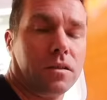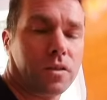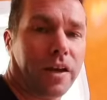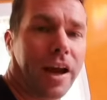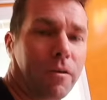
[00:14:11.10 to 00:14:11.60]
So
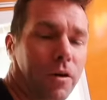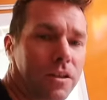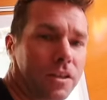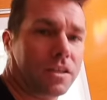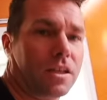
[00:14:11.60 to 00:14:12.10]
yeah, we're
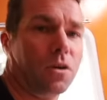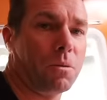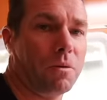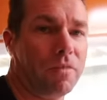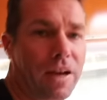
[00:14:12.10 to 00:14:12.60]
just a
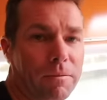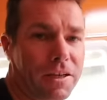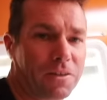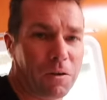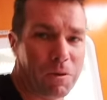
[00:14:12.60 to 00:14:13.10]
normal
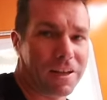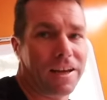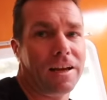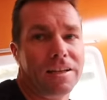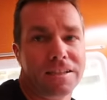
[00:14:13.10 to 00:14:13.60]
family, normal
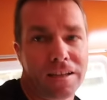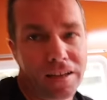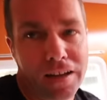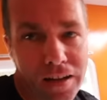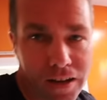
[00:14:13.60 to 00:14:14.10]
kids
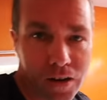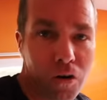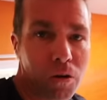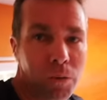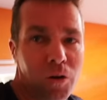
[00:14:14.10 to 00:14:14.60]
in a
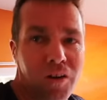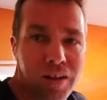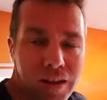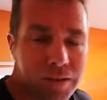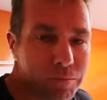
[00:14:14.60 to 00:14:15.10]
normal
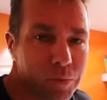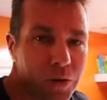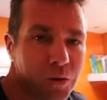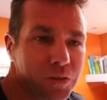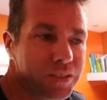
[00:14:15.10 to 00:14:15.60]

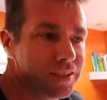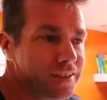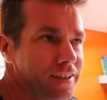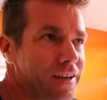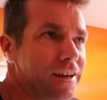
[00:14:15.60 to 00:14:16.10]
boat,
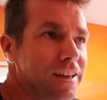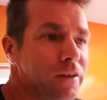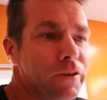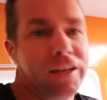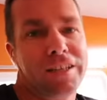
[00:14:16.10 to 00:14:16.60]

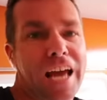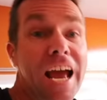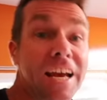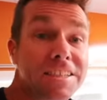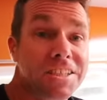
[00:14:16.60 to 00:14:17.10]
living
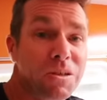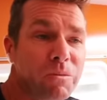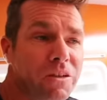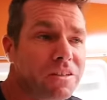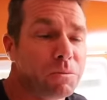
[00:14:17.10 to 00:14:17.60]
as
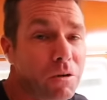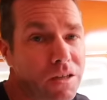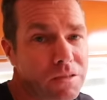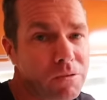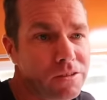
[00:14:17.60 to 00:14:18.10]
similar as
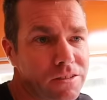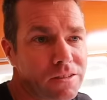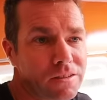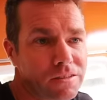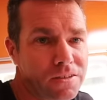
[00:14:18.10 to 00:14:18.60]
possible
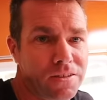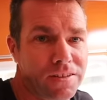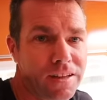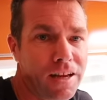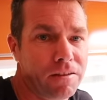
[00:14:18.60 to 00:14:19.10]
to
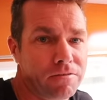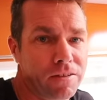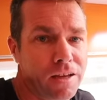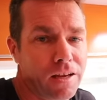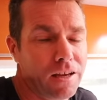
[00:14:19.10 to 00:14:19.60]
life
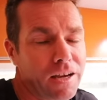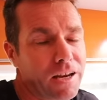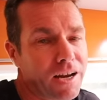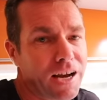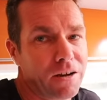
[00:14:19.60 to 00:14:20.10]
in
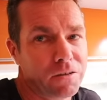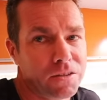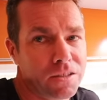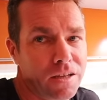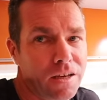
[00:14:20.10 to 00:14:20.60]
a
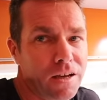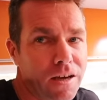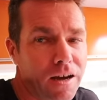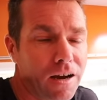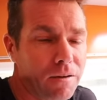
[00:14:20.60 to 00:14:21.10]
house.
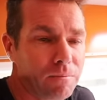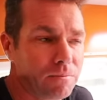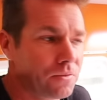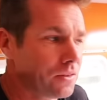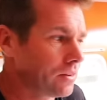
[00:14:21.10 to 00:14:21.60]

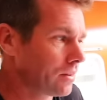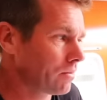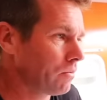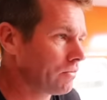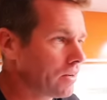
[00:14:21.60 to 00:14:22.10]

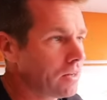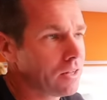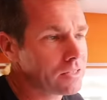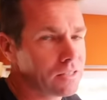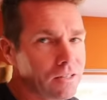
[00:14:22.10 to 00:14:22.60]
We've done
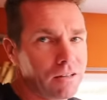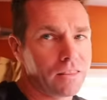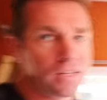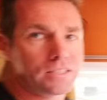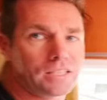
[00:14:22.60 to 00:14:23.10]
lots of little
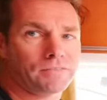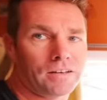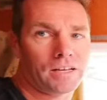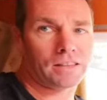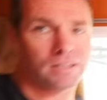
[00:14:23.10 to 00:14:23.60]
things, even
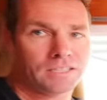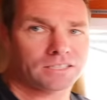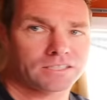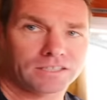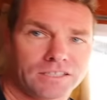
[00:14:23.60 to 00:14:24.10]
like
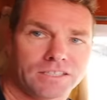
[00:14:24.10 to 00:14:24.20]
these